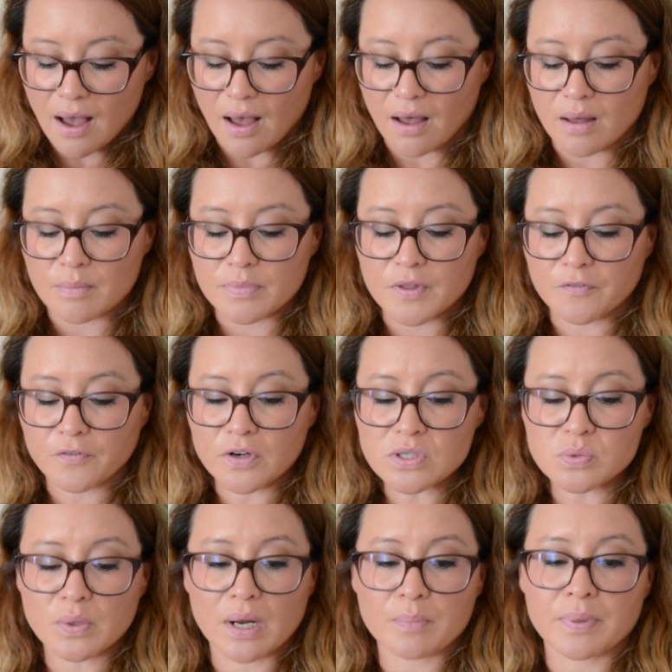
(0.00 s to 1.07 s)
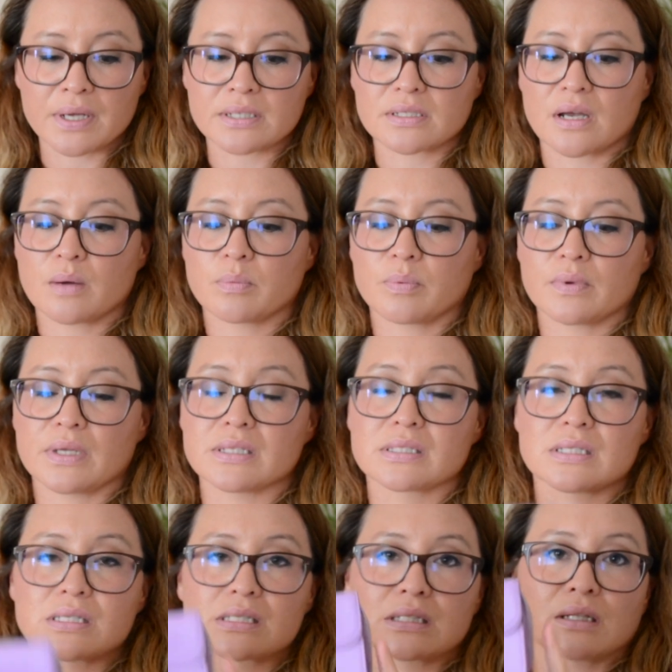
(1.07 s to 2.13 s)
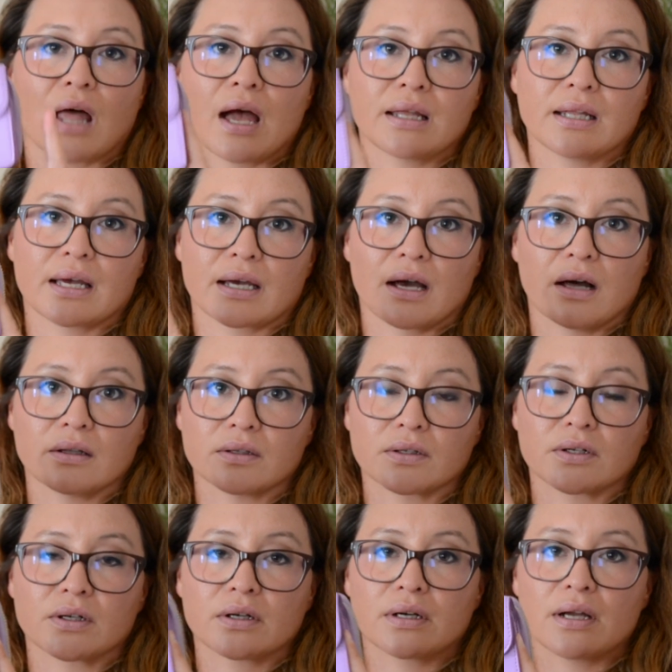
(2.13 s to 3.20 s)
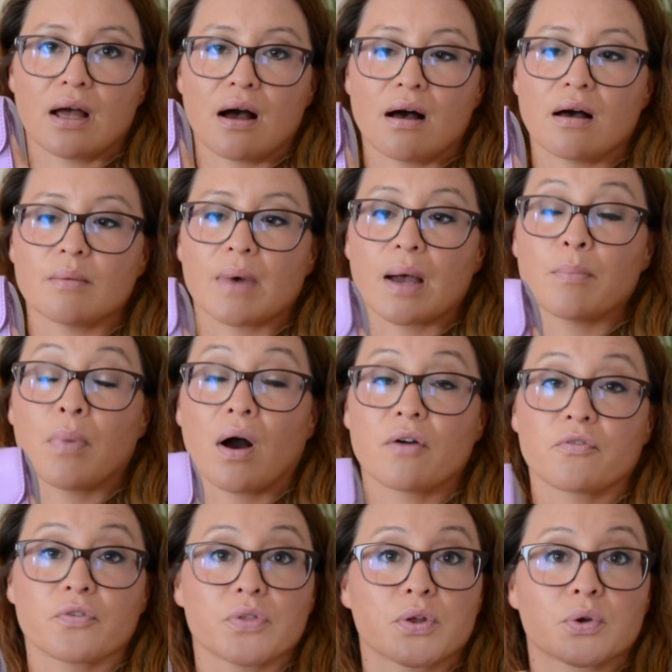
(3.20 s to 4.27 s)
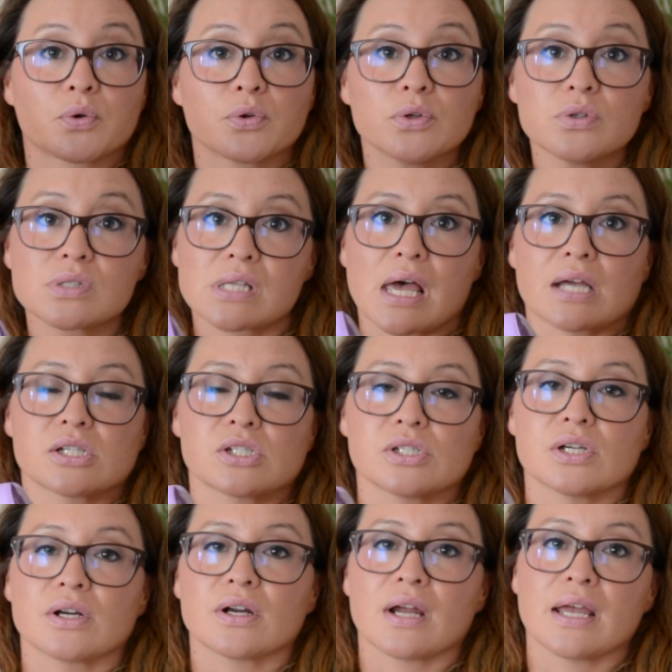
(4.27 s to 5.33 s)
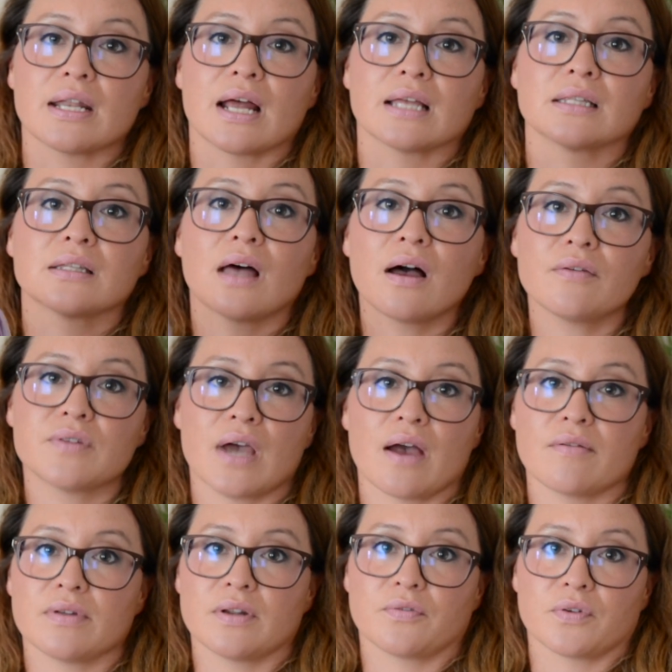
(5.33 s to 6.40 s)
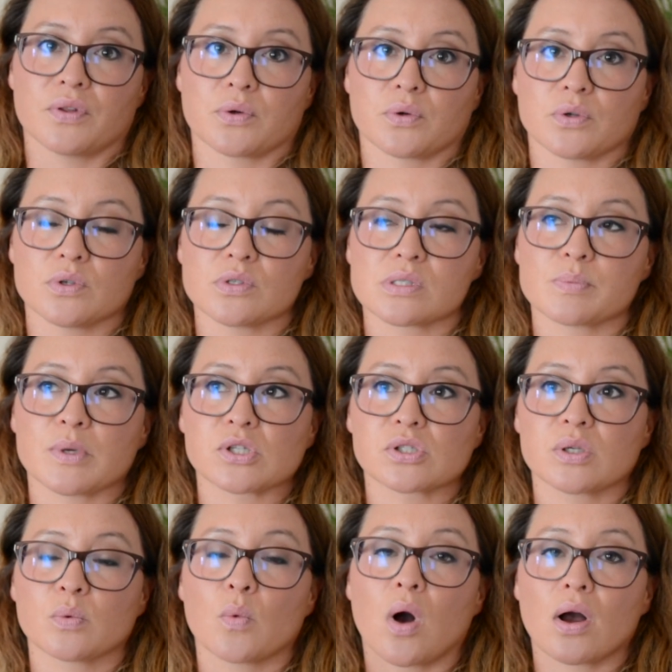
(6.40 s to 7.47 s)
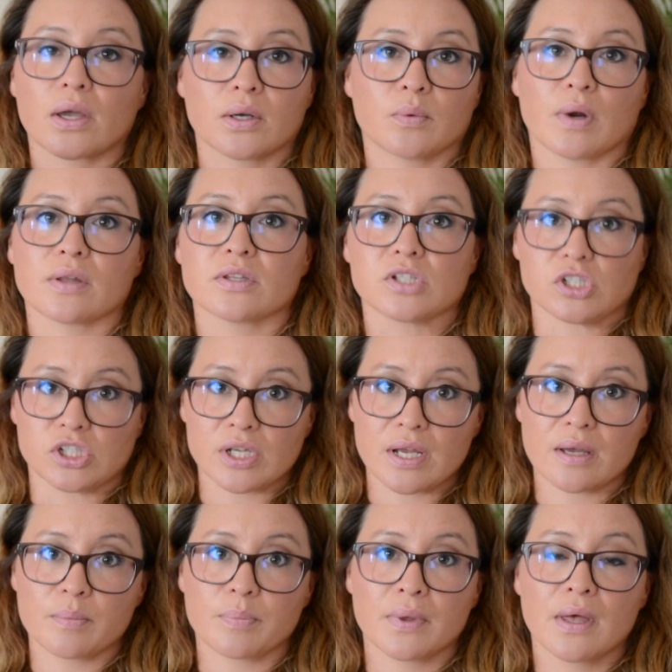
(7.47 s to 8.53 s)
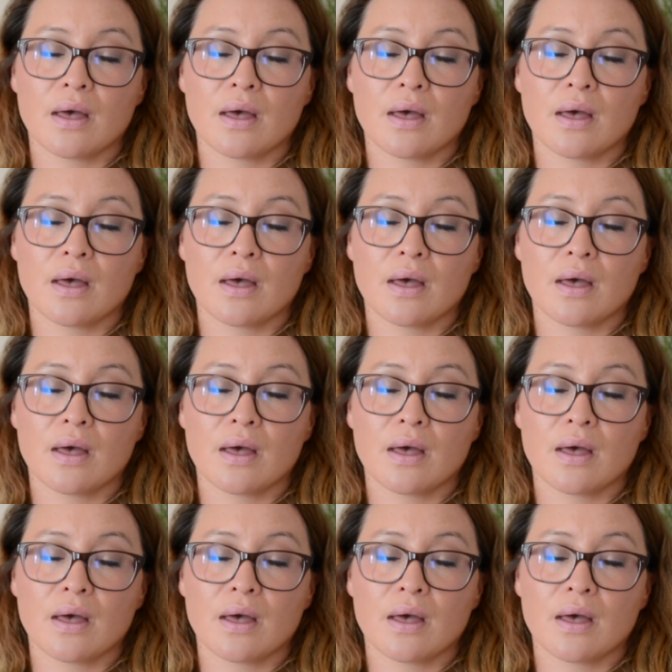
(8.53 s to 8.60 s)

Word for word: Um, the first one I picked up is this lilac color um, I bought for the cruise last year, and I loved having it for the cruise, especially walking around the ship.